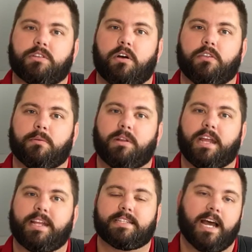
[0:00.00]
on the
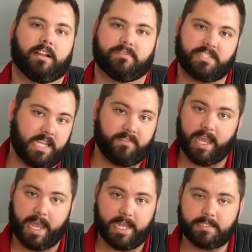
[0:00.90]
playing style of Steve
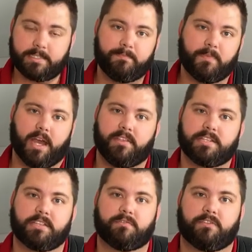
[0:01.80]
Gaines.
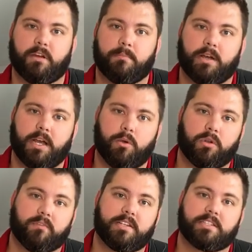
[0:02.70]
This is from
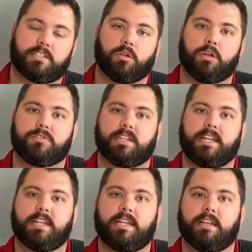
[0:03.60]
one of his solos that
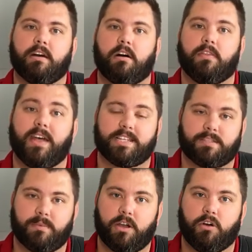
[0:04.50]
he did on That
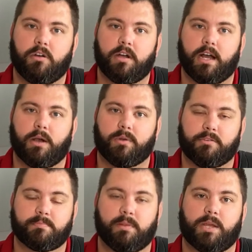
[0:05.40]
Smell when
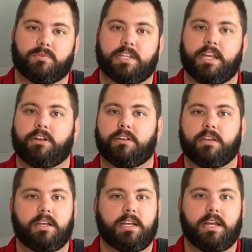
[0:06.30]
he was playing with Skynyrd.
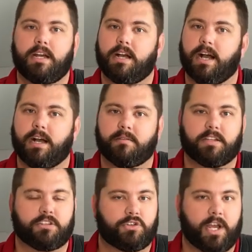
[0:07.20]

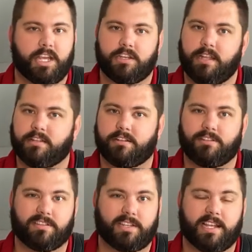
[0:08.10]
Such a tragedy and
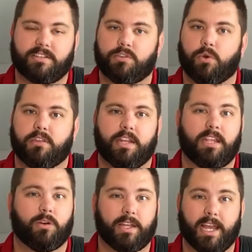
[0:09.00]
such a sad story that
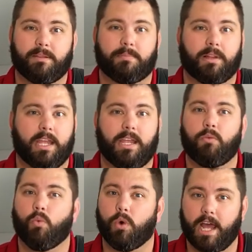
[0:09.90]
he only got to play
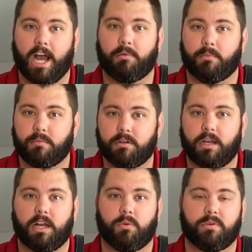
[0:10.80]
one album
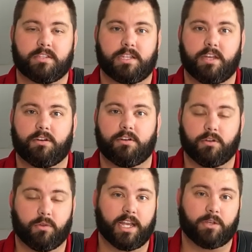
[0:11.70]
with Skynyrd,
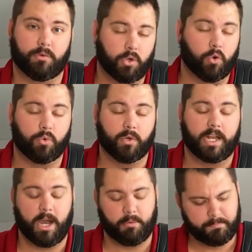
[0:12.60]
or only got to record one
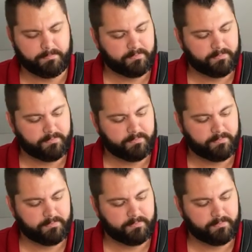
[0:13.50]
album.